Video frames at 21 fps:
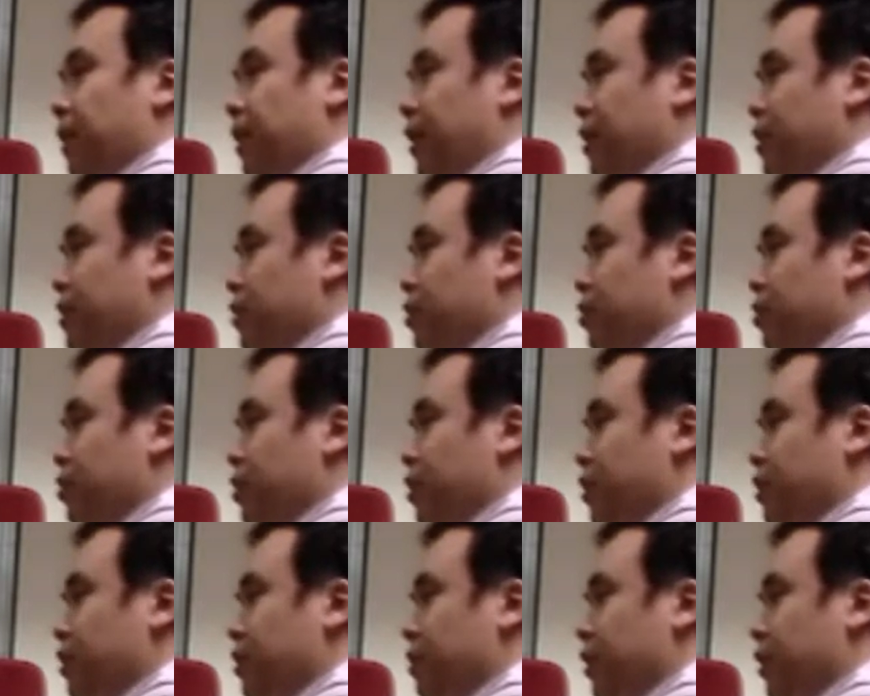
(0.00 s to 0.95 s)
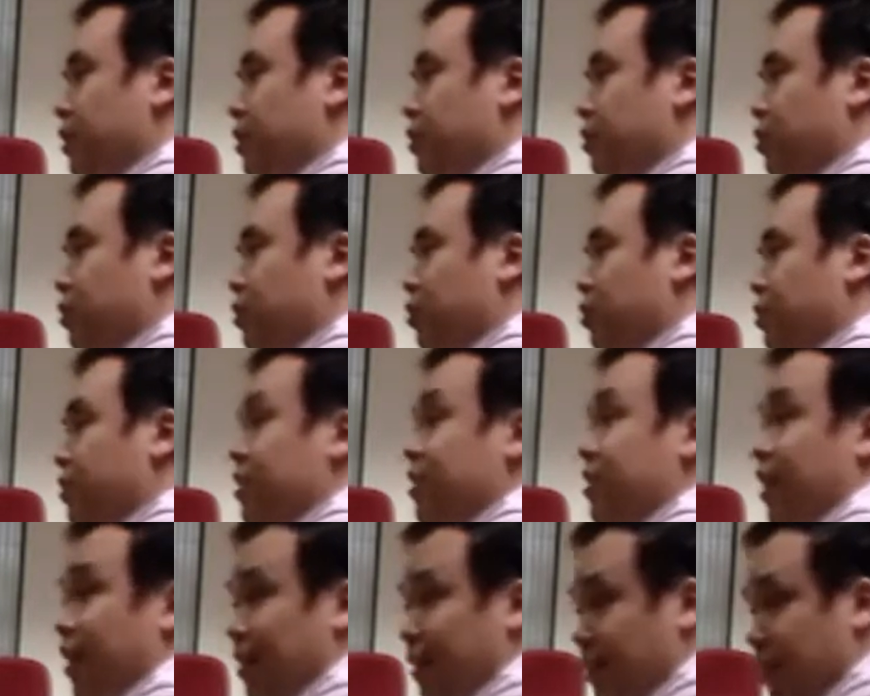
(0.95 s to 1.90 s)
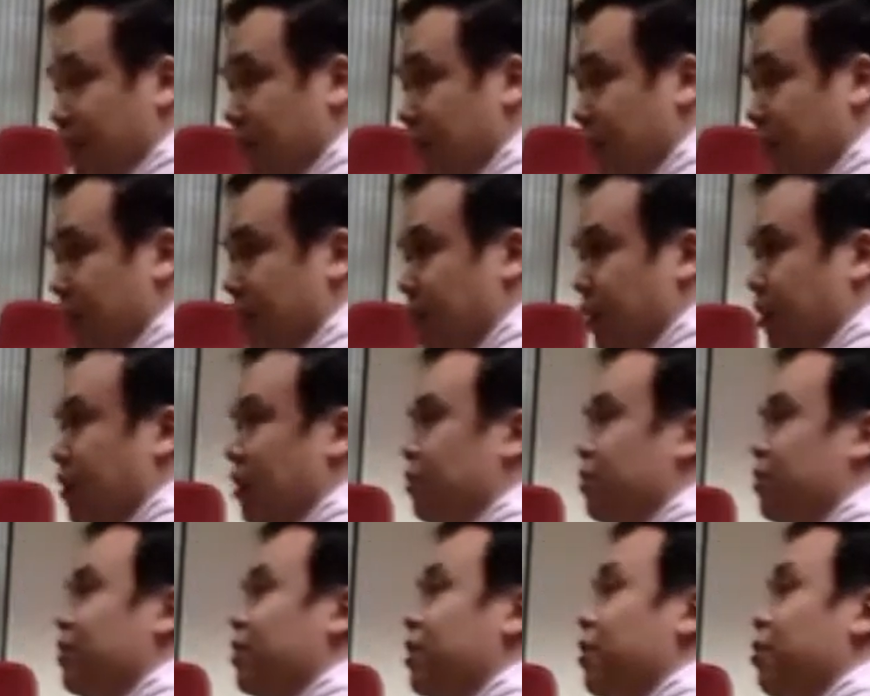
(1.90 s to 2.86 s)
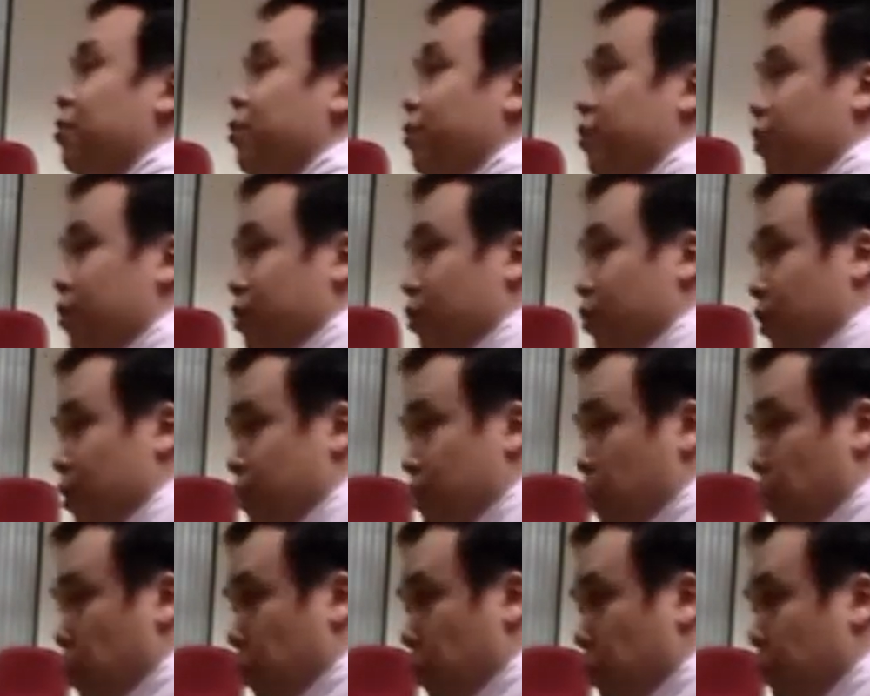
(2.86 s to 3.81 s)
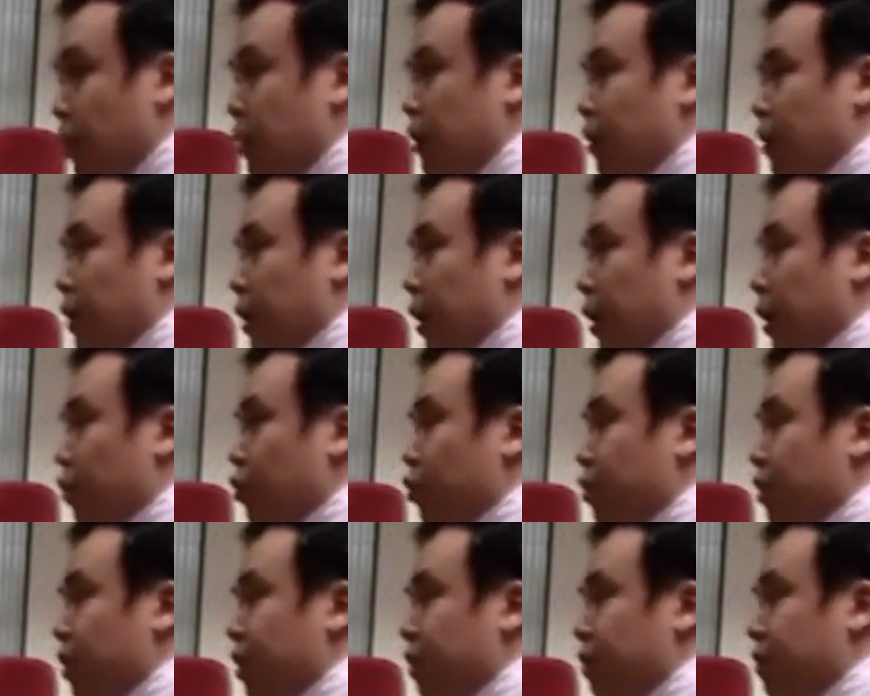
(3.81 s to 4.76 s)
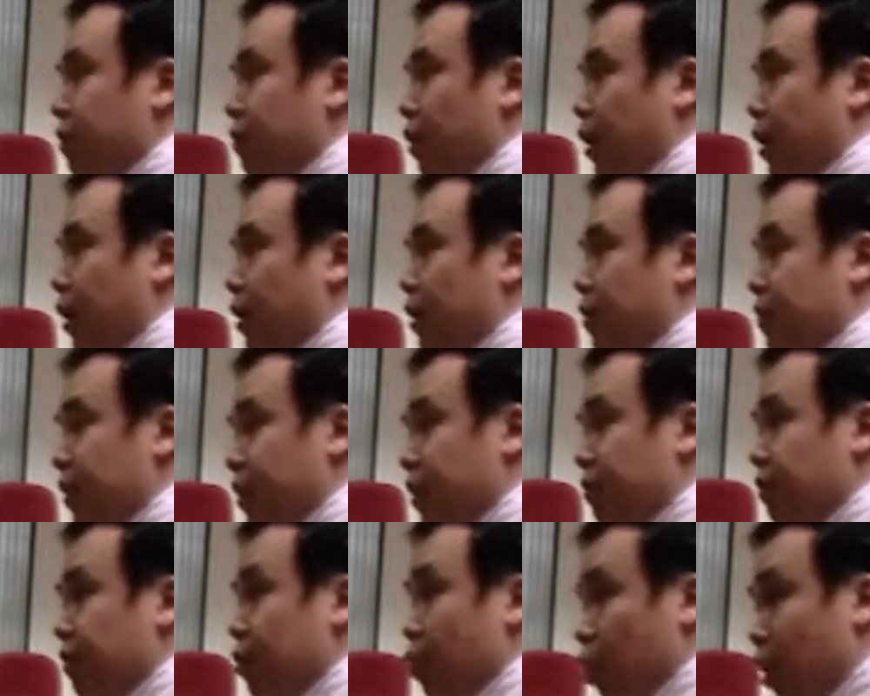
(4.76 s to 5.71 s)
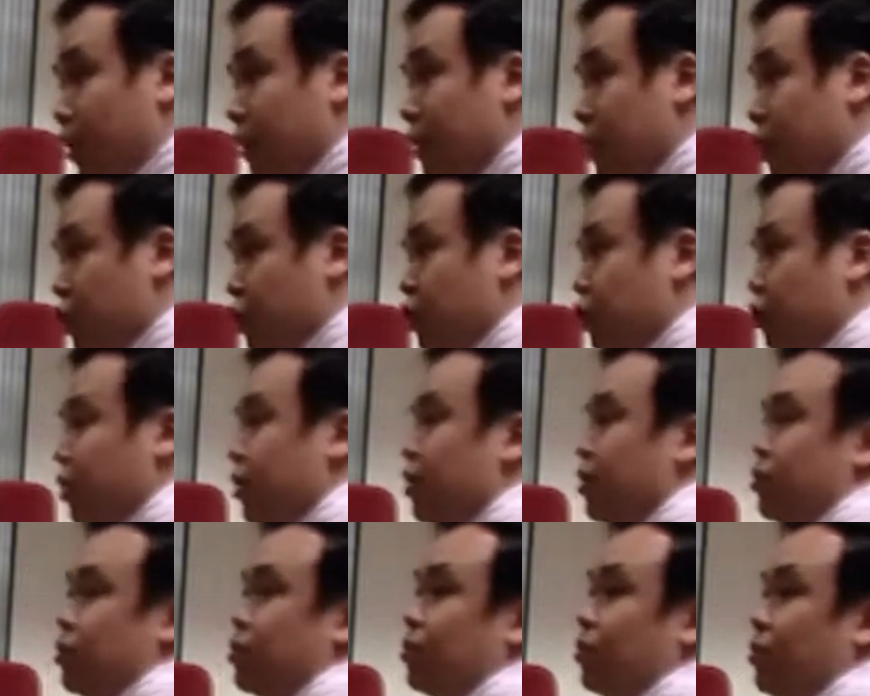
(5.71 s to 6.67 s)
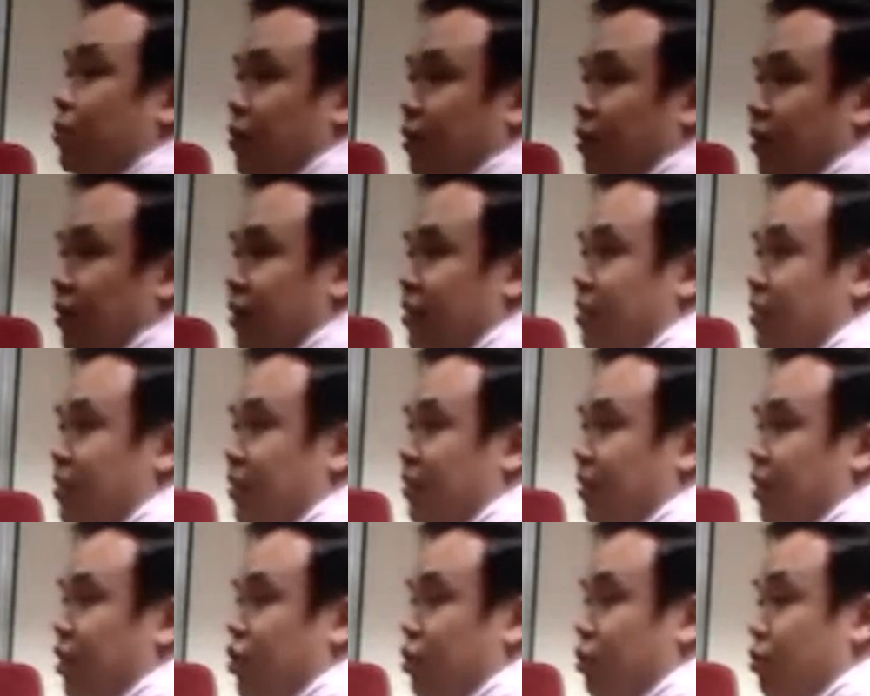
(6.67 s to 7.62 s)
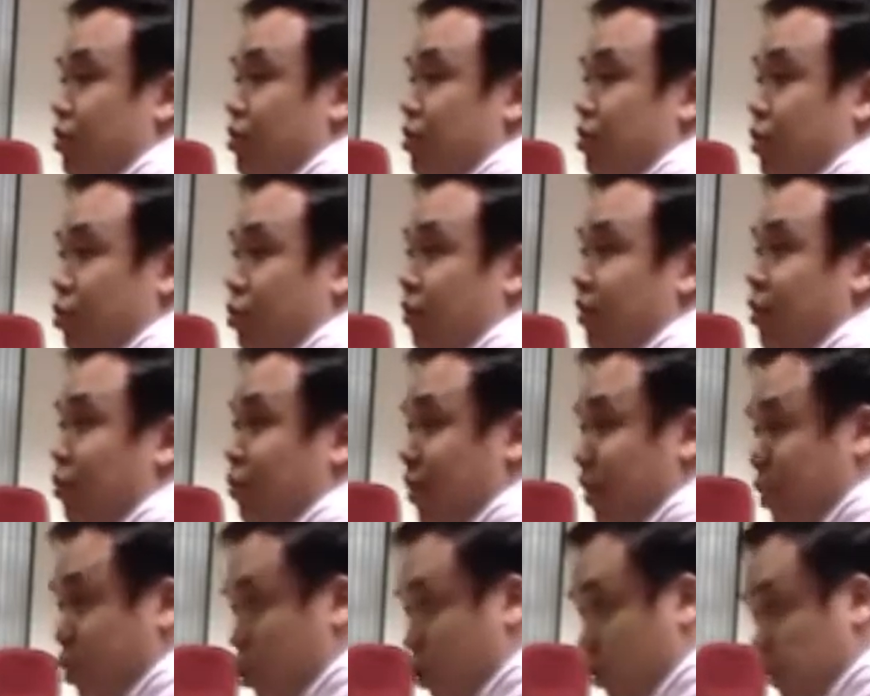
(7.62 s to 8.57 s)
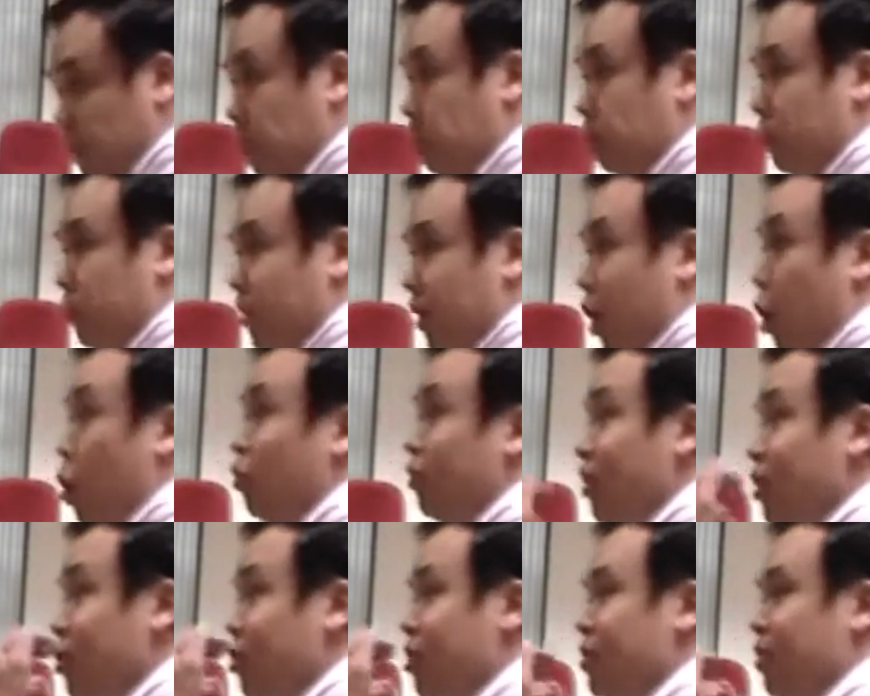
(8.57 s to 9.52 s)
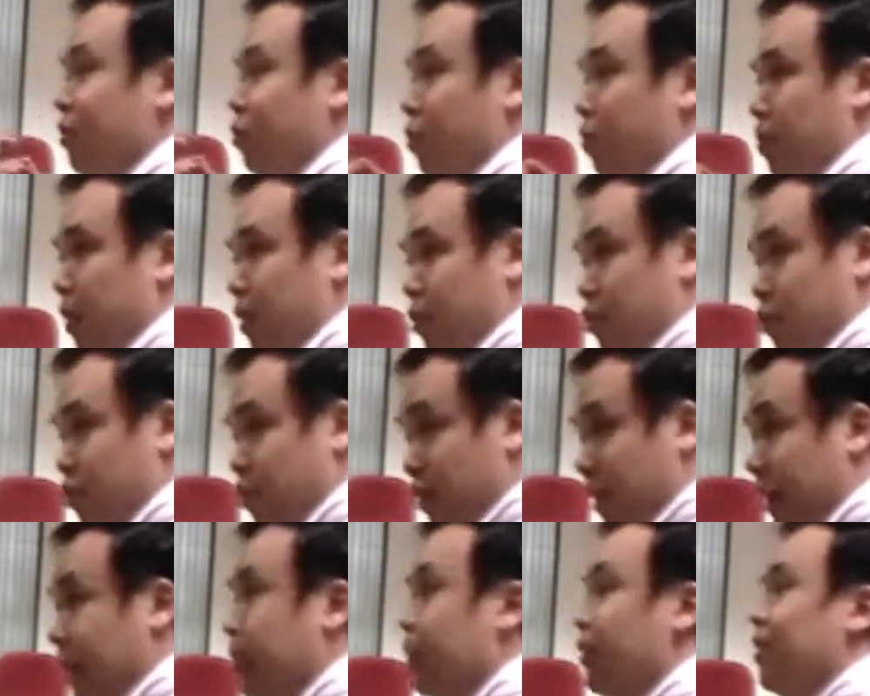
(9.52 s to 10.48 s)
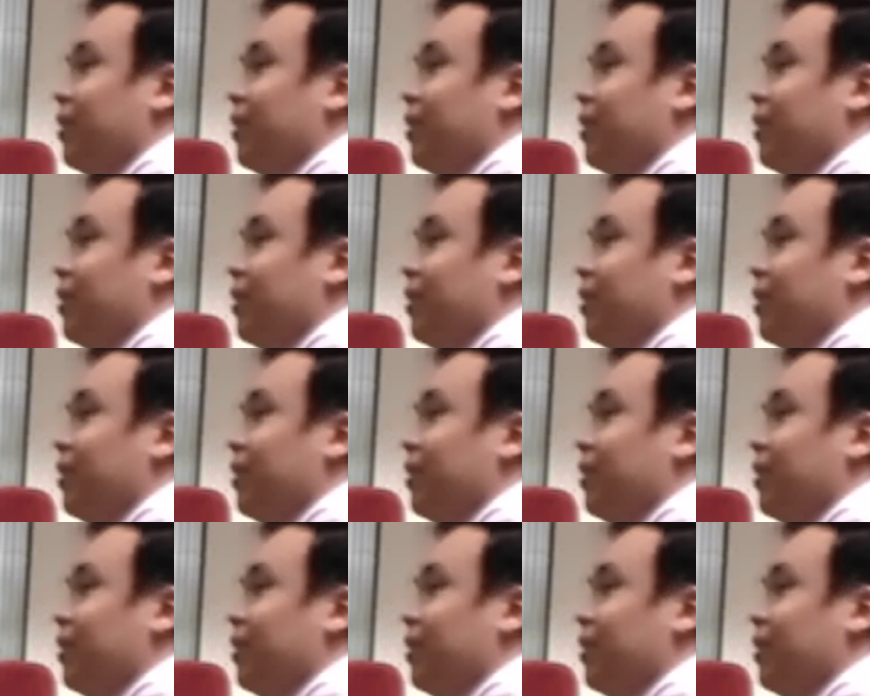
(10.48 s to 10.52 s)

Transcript: I guess it also has a matter to do with size. In right. terms of Singapore, because we're small, right. uh, we only have uh, effectively one teacher training school. That's the National Institute of Education. Oh, all teachers have to pass through that.